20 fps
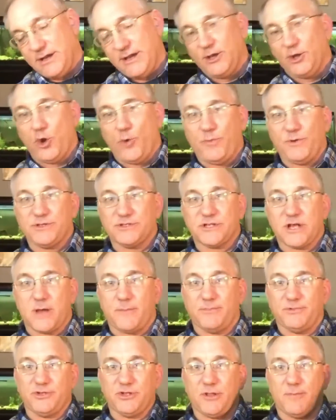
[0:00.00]
It opens
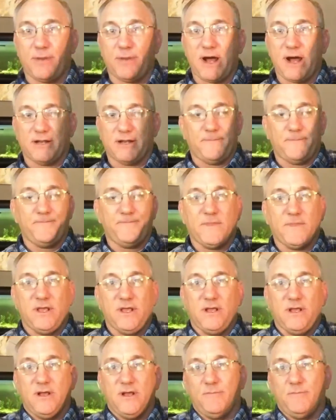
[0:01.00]
up to the bottom
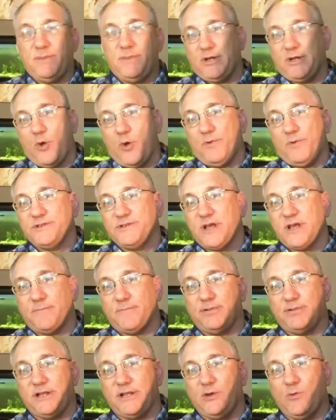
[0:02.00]
but it opens
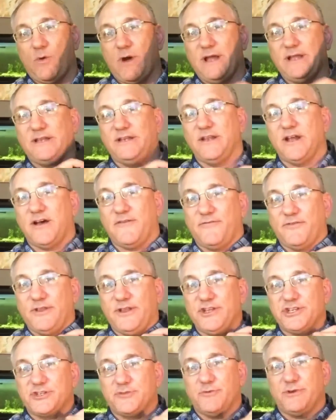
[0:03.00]
up plenty wide enough for
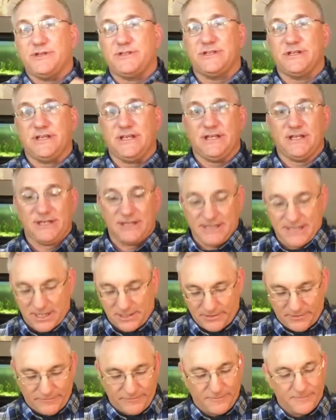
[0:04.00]
the instrument to get in and
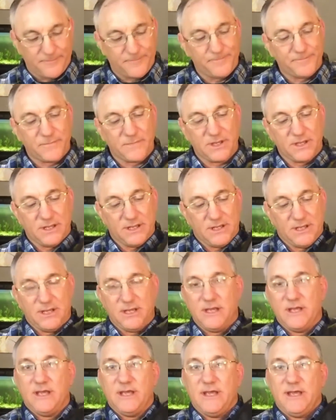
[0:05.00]
out of.
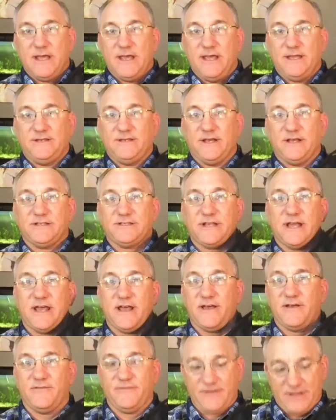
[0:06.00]
It does
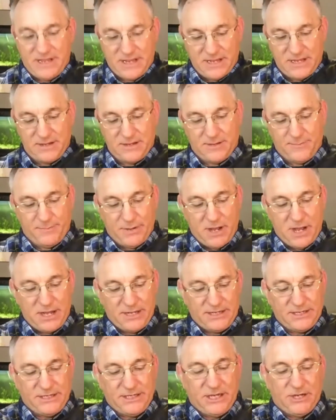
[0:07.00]
have a uh,
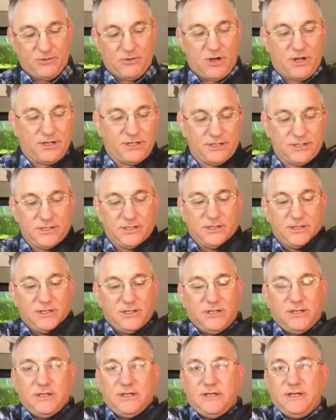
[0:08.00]
pocket here on it.
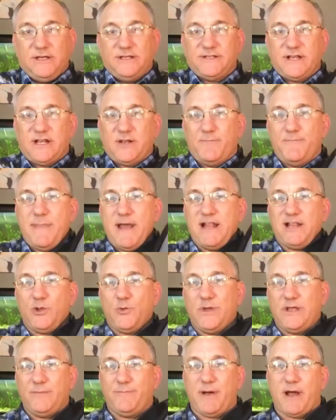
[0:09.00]
It's not a
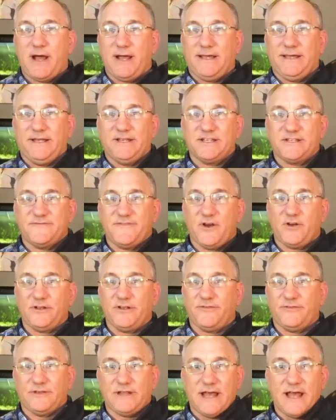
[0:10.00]
bellowing pocket, it's
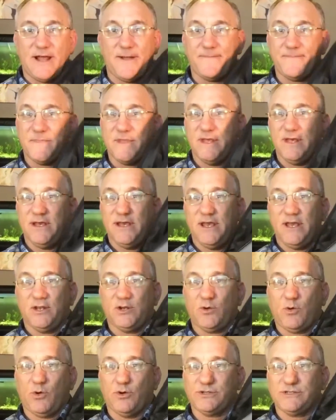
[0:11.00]
fairly flat. And
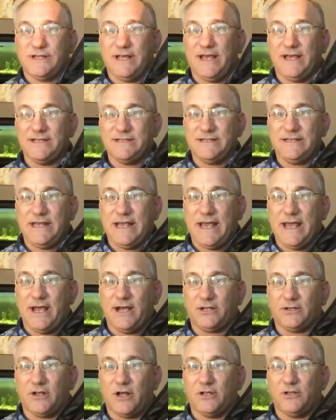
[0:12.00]
of course it has the
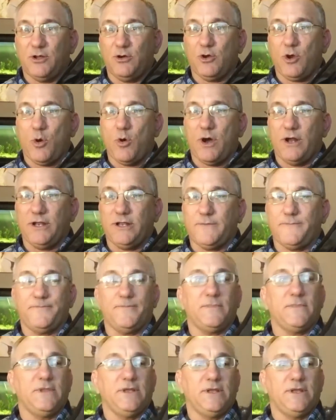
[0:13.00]
Aklot logo on it.